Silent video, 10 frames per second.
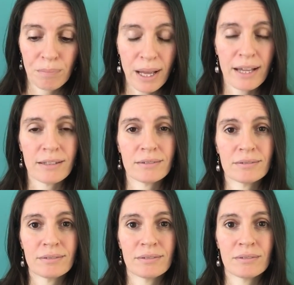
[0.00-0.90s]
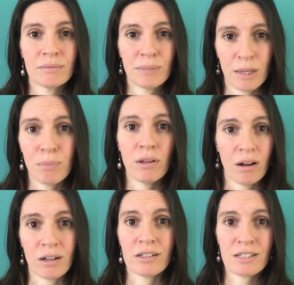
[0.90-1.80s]
But people
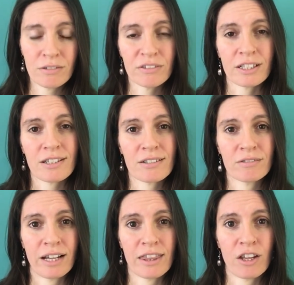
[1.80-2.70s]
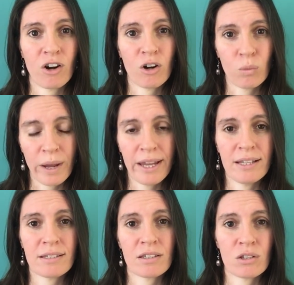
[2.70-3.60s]
are different, right? There are
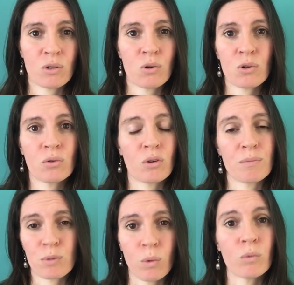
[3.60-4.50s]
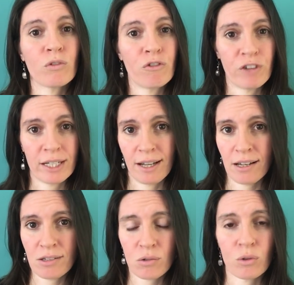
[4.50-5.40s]
ways that the social norms won't fit
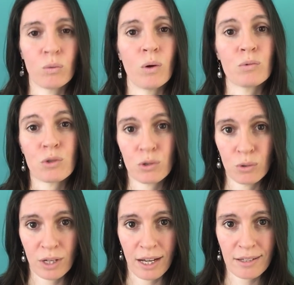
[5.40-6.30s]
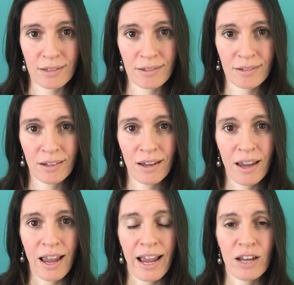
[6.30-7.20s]
us or won't suit us.
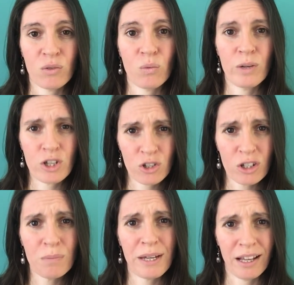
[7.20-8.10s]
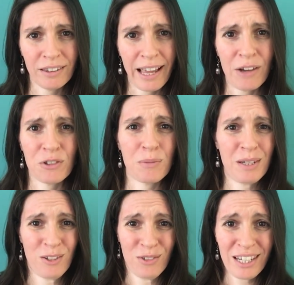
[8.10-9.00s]
And we should be allowed to
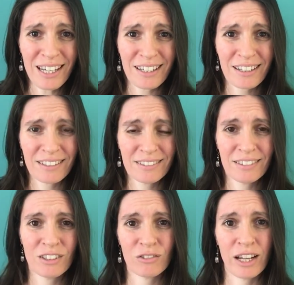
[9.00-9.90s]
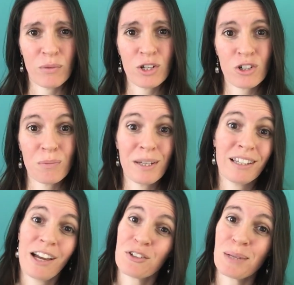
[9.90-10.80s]
be unique, right? We should be
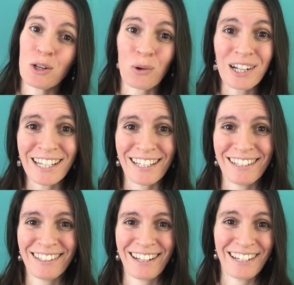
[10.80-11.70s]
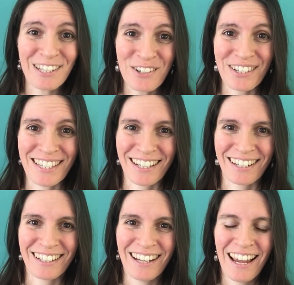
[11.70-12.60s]
allowed to be quirky and
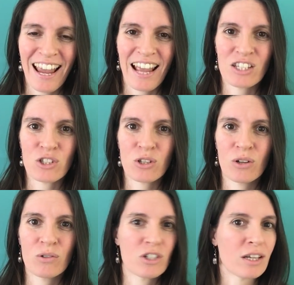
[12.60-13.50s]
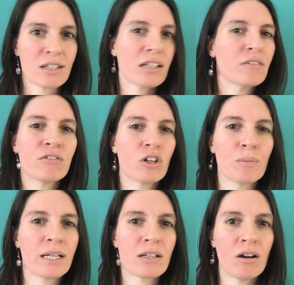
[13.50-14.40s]
interesting. And so just
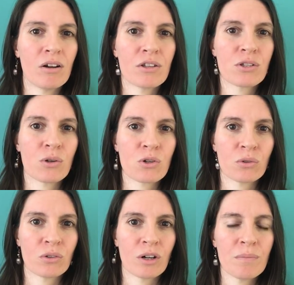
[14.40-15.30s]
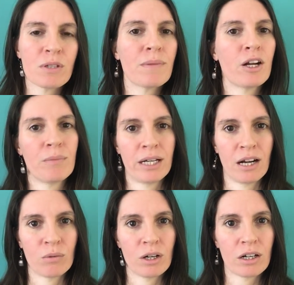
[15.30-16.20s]
conforming to all the social norms may or may
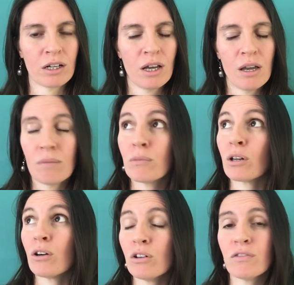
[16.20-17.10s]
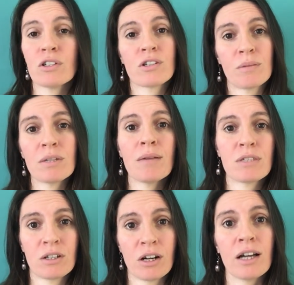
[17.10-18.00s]
not work. Moreover,
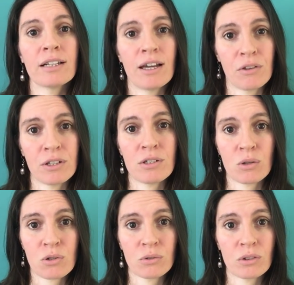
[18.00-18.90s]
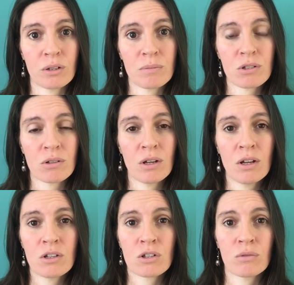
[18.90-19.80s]
sometimes there are unhealthy social norms.
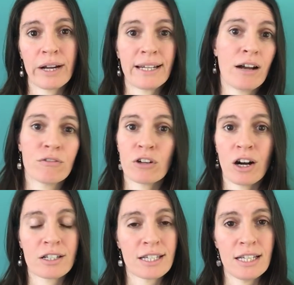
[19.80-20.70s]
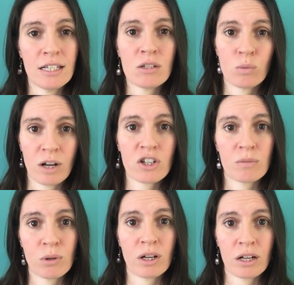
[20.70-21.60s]
So right now for our teens,
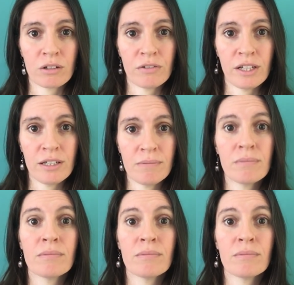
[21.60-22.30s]
watching pornography